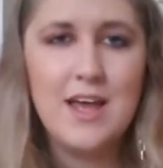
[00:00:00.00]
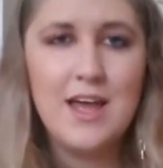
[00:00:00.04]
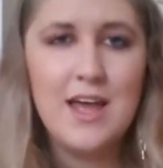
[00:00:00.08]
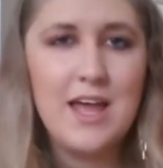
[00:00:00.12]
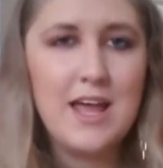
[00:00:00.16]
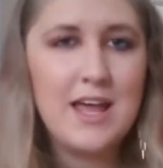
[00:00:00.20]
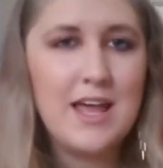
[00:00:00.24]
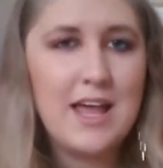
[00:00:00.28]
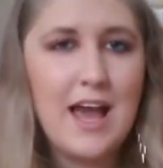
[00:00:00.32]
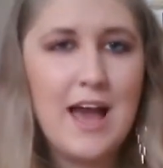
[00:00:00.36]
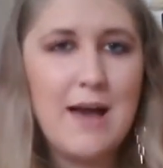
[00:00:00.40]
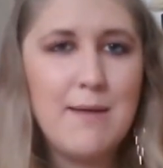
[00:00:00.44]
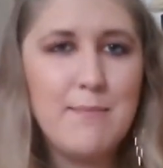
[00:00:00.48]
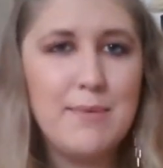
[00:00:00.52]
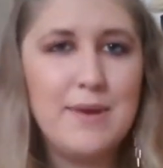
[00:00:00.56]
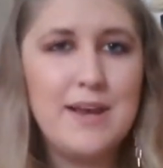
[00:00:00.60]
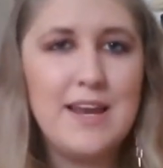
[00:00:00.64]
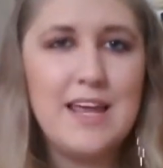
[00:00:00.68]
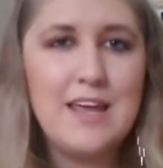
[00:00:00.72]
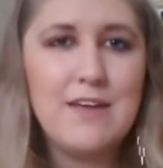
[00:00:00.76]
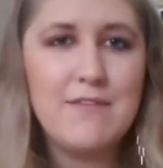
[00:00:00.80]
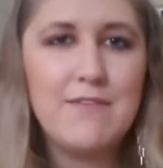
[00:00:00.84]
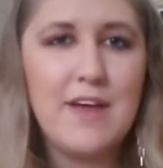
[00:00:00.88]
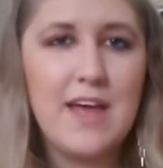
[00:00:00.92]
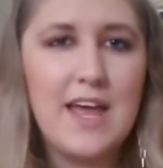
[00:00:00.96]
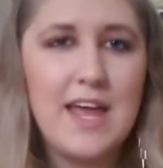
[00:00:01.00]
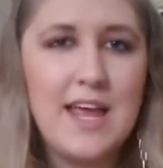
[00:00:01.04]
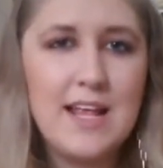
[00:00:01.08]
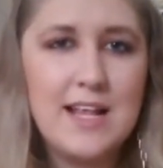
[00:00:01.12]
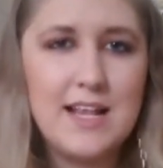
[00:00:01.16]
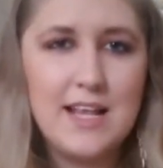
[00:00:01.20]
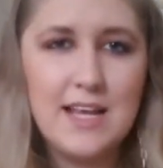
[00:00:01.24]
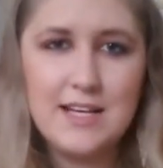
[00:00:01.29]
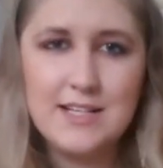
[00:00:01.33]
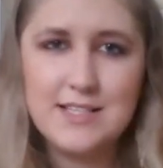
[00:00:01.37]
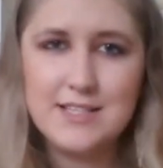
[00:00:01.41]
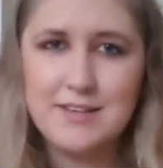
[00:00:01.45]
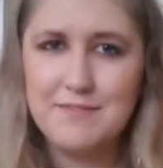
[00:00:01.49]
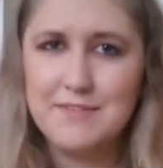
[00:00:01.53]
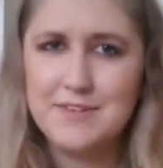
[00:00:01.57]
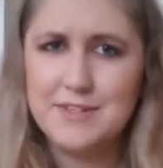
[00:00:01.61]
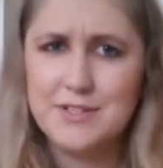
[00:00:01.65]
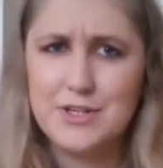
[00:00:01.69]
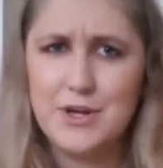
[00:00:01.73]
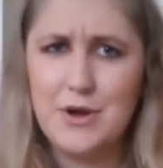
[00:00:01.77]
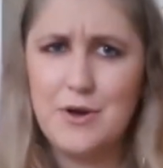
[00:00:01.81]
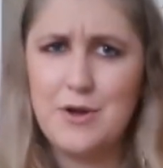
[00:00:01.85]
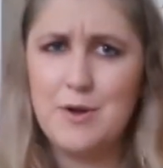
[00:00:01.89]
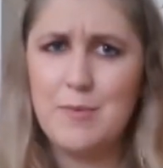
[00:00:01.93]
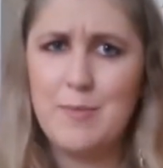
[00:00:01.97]
he can't believe it. He thinks
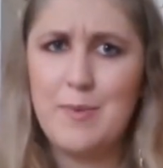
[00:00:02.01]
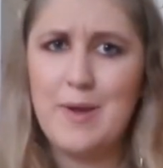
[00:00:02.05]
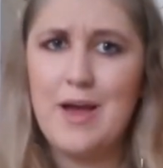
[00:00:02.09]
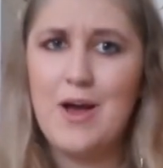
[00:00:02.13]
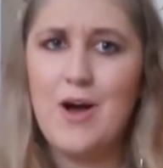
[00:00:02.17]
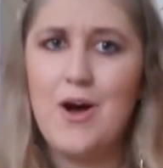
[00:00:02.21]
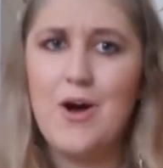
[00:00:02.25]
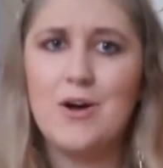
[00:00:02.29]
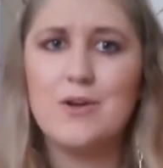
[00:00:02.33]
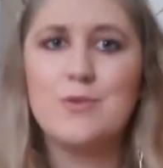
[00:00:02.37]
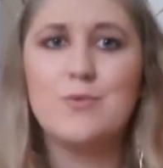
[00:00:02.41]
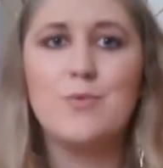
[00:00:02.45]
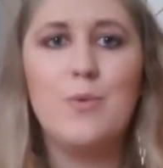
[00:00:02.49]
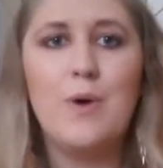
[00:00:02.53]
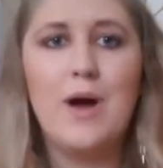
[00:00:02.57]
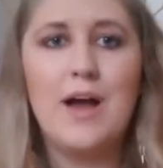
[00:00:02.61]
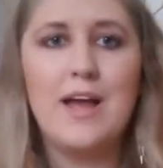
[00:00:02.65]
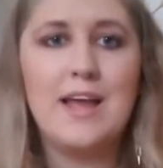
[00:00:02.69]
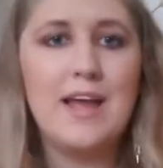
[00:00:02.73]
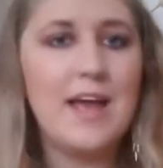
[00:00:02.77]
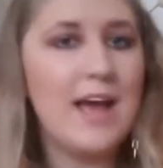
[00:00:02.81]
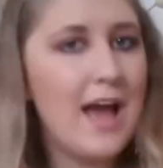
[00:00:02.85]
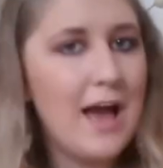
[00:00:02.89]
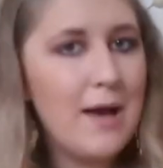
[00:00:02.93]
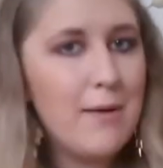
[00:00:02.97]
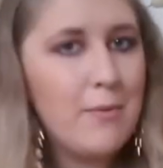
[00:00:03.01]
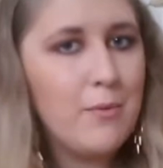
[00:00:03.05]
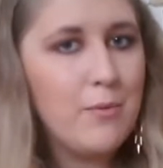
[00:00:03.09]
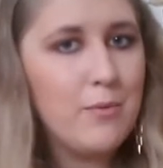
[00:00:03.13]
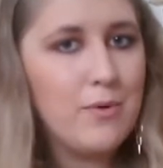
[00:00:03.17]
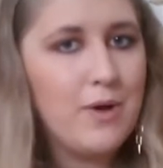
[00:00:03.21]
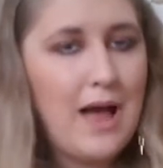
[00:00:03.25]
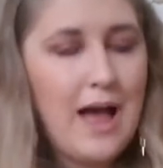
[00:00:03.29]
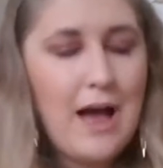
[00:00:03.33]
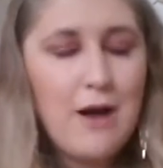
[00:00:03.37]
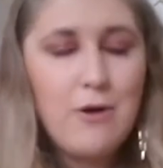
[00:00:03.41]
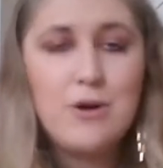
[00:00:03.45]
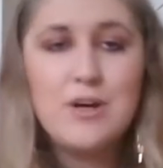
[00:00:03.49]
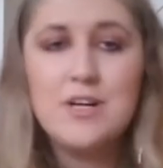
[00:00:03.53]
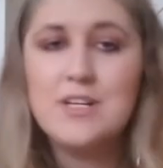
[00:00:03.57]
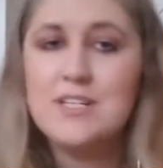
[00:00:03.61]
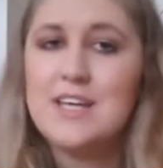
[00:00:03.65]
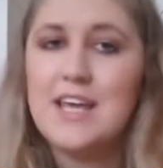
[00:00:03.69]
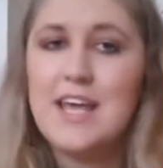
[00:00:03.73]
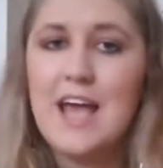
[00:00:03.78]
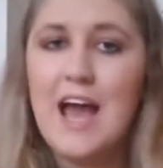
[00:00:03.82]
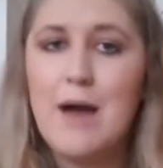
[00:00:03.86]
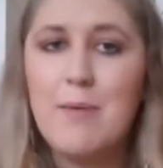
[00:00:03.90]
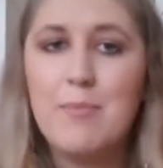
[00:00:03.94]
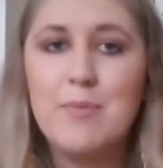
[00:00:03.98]
something's going a bit odd. Why? How could
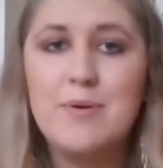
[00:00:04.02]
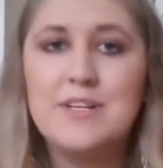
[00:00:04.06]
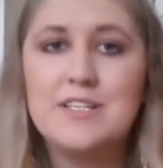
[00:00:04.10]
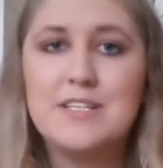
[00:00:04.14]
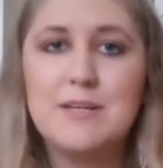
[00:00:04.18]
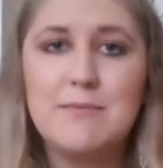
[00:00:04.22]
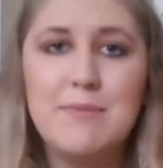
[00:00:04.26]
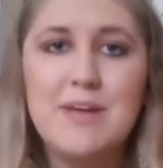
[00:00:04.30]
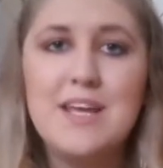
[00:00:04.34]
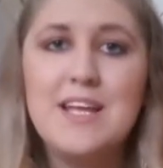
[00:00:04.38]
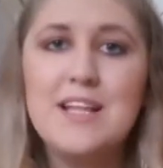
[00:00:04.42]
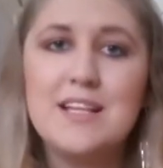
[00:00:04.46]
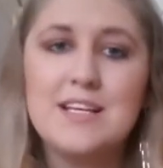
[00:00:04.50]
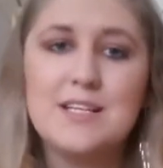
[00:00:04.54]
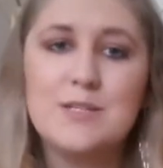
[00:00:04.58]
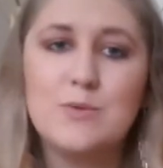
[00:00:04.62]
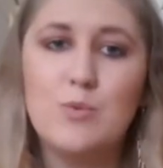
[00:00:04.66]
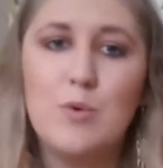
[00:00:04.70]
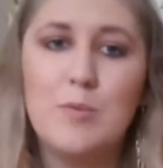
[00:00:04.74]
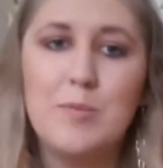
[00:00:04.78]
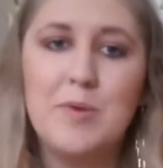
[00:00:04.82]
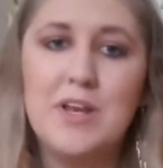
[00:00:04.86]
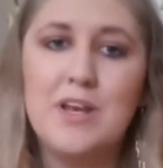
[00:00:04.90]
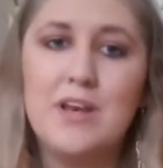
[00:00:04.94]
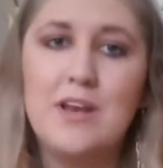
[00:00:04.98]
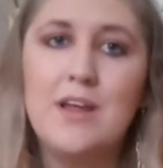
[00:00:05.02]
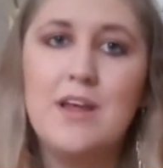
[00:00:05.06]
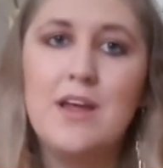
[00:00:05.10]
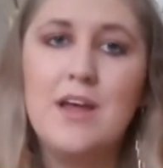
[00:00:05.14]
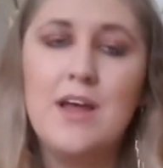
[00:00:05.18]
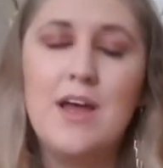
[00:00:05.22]
he happen to meet this woman